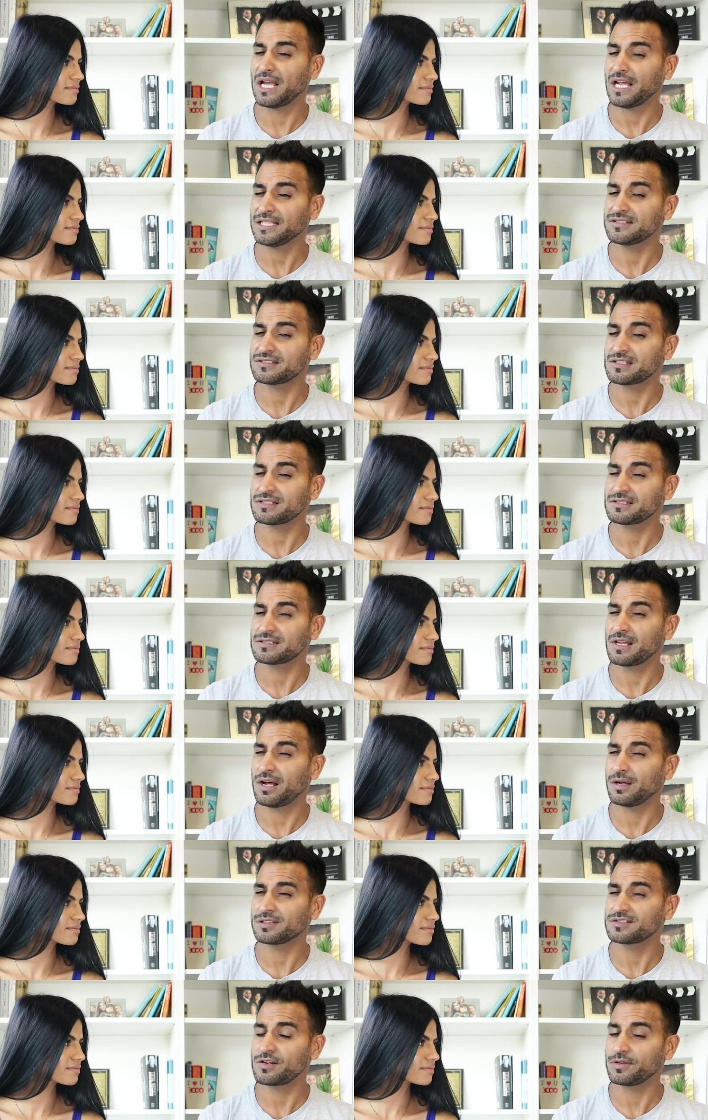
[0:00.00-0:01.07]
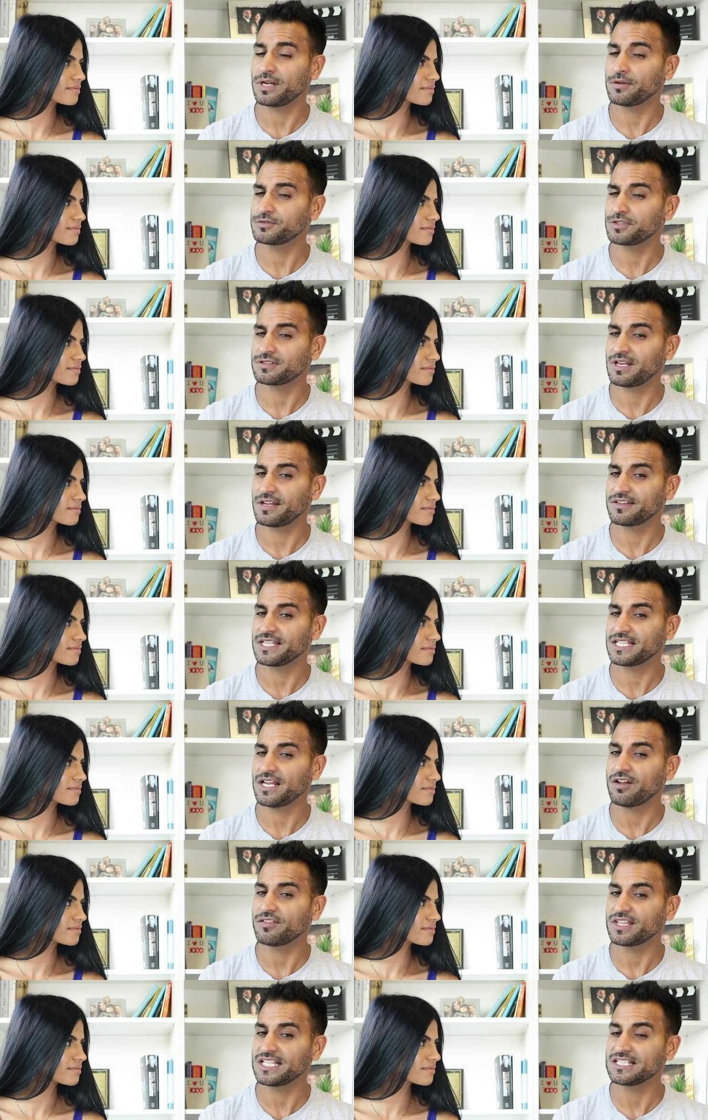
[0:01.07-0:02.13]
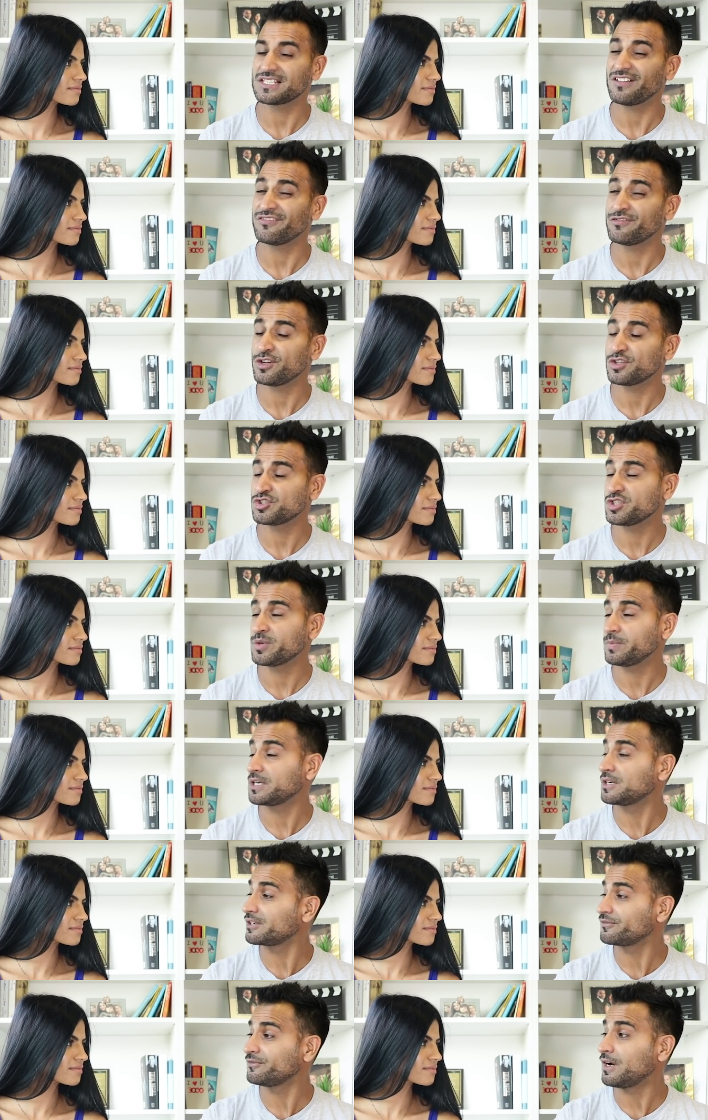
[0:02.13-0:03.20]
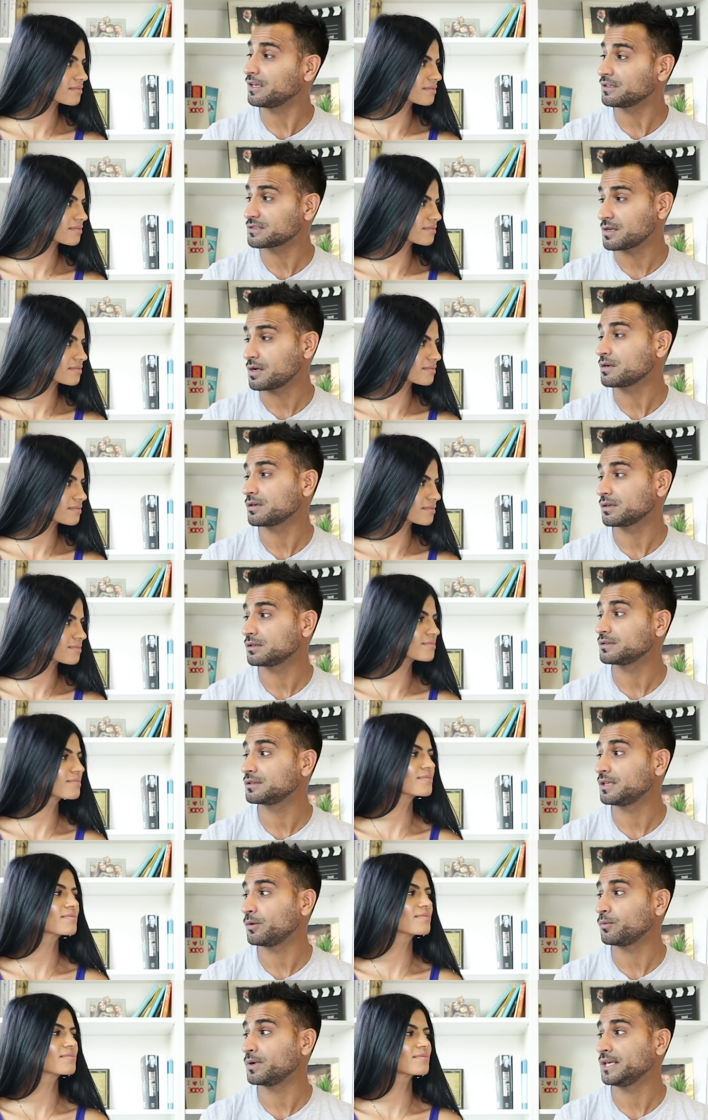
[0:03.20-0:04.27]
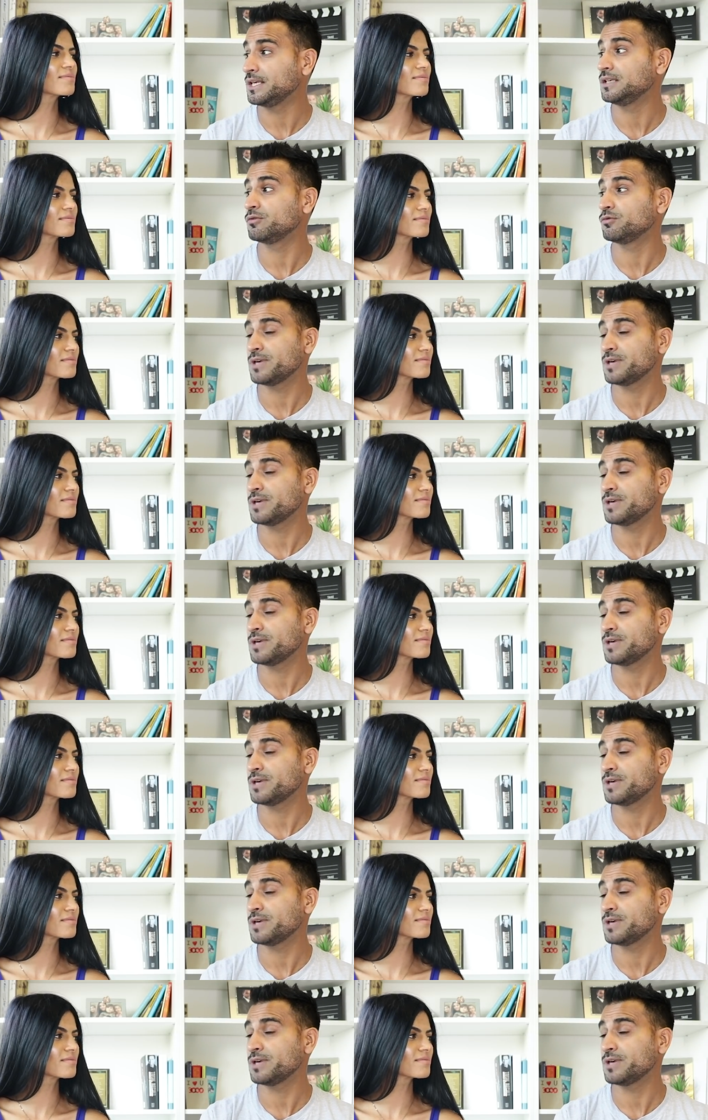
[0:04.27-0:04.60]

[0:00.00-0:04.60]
Speaker 1: it's sorry, I was just like thinking. I think it's our first Gippy Grewal song that we